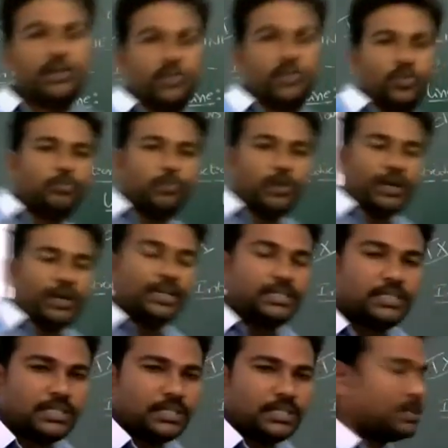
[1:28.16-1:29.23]
2
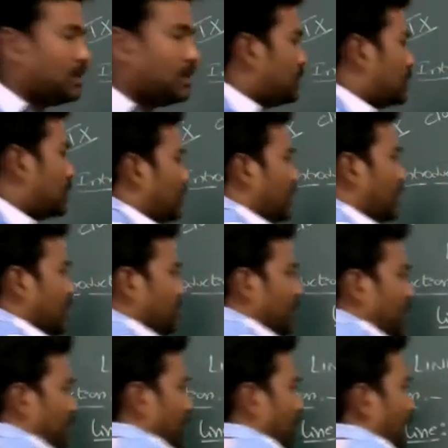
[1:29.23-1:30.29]
points. So in
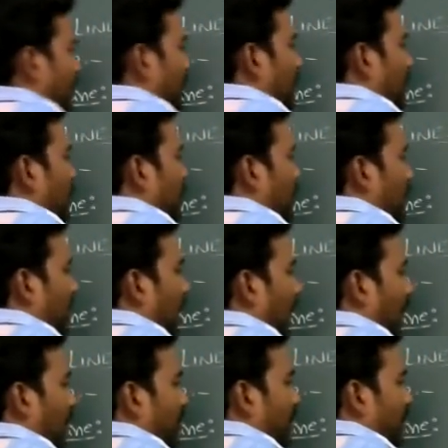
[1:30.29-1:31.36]
between, I
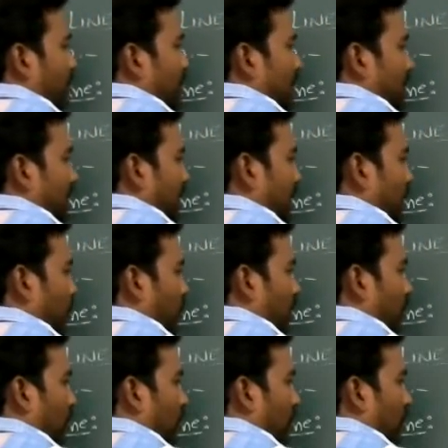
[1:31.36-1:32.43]
am representing one
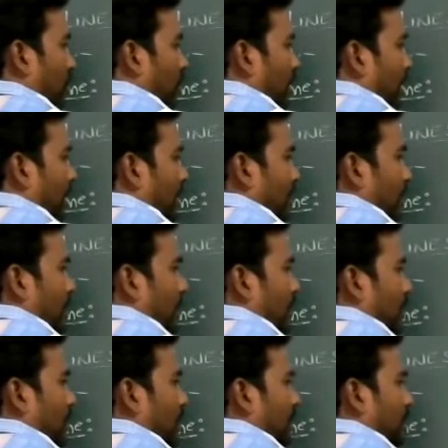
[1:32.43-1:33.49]
more point.
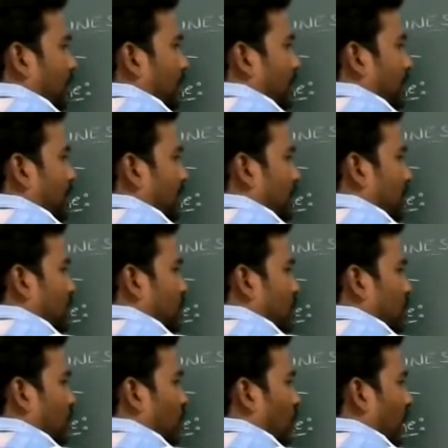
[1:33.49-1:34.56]
In between these two,
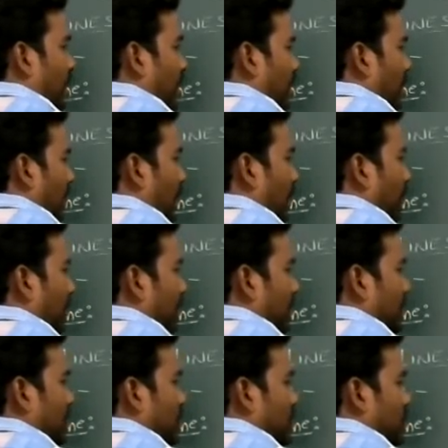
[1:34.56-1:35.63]
one. In between
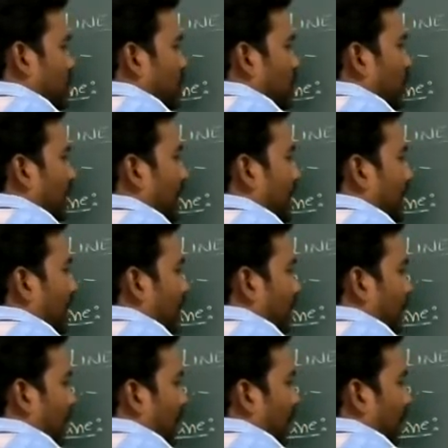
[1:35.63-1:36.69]
these two, one.
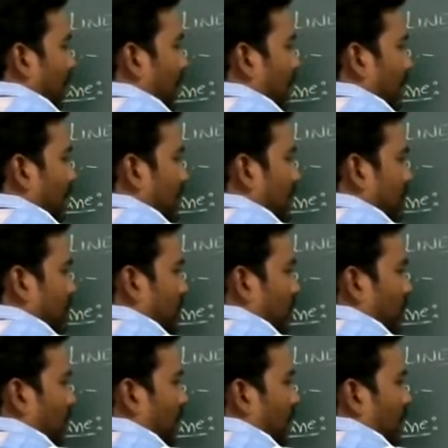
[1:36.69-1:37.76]
And here also
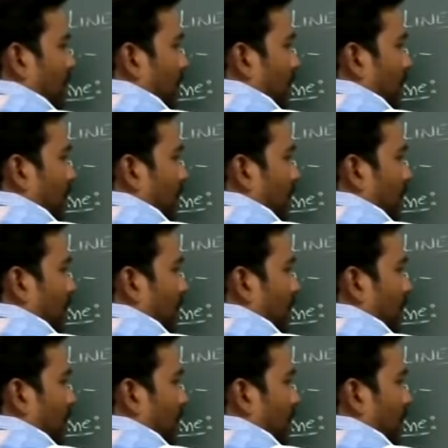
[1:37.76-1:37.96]
one.